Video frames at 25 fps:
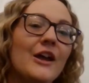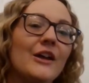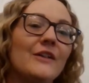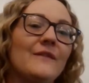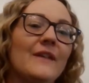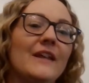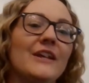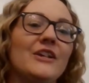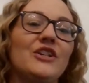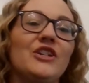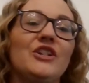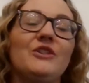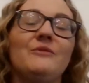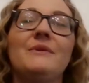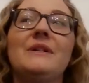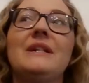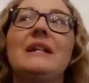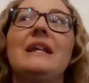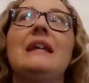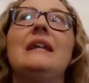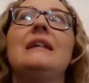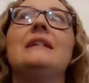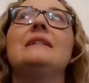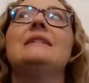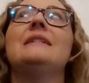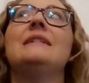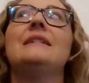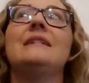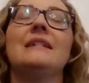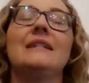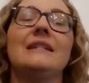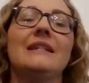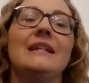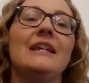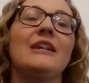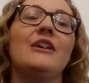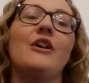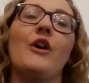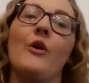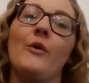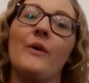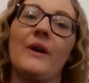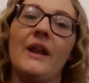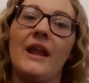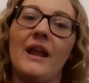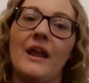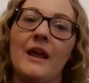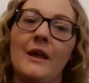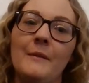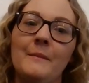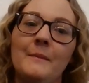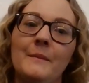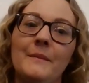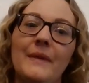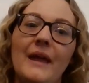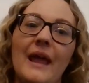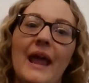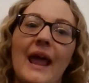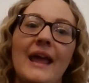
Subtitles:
like, she would instantly go to him